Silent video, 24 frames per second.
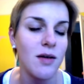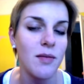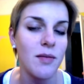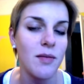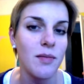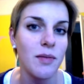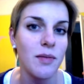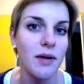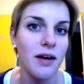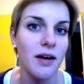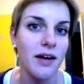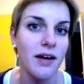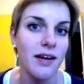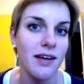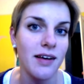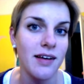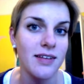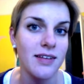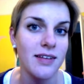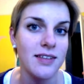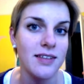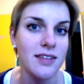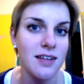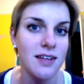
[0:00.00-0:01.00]
but I
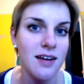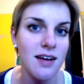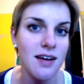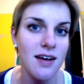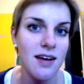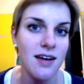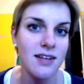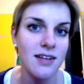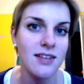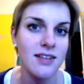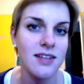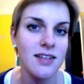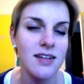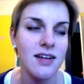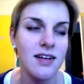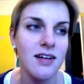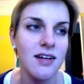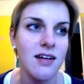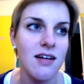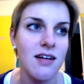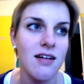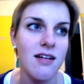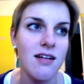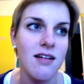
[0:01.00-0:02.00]
guess not.
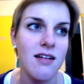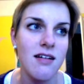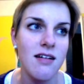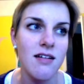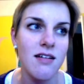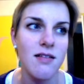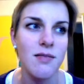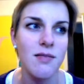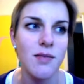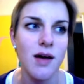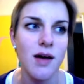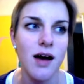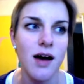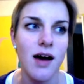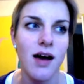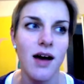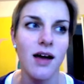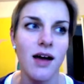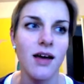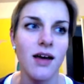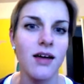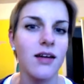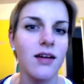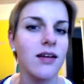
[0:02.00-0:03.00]
Um,
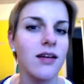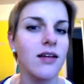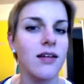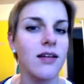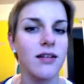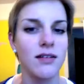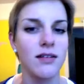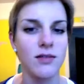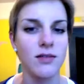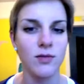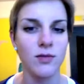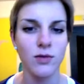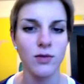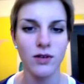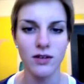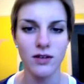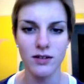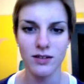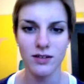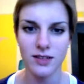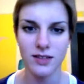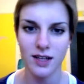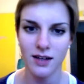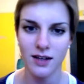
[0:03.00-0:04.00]
I wouldn't
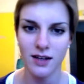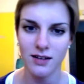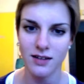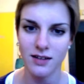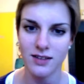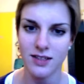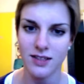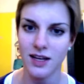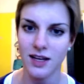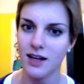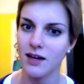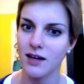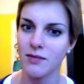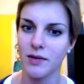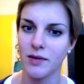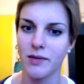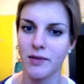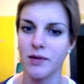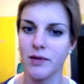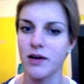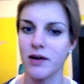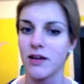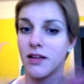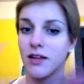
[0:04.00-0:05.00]
exactly say I'm like
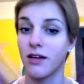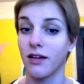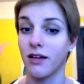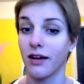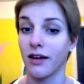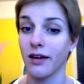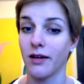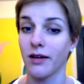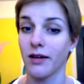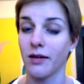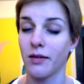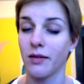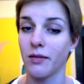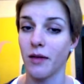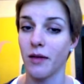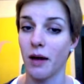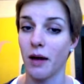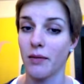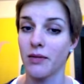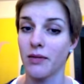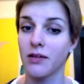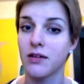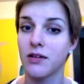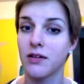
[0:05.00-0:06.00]
part of that like
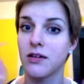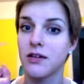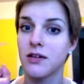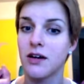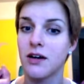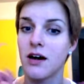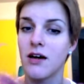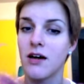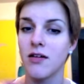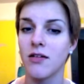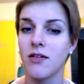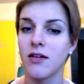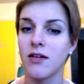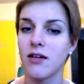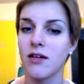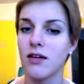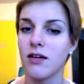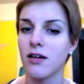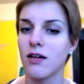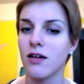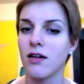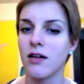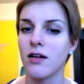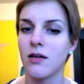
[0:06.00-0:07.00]
popular crowd,
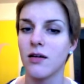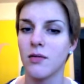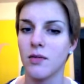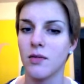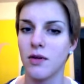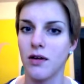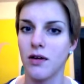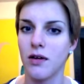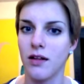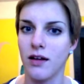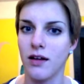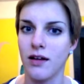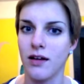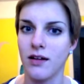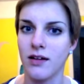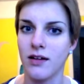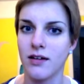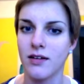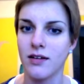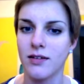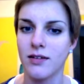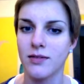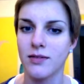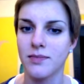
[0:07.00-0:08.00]
more
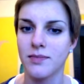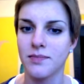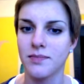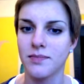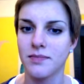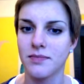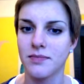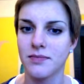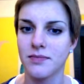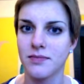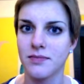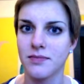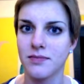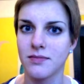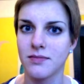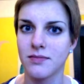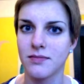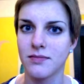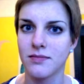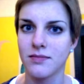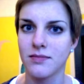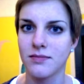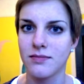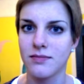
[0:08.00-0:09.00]
like
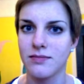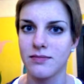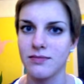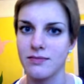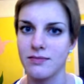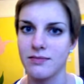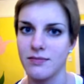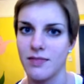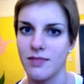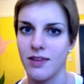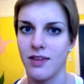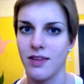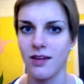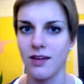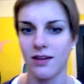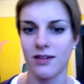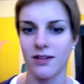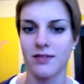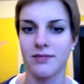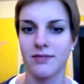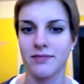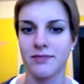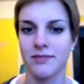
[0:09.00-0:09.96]
the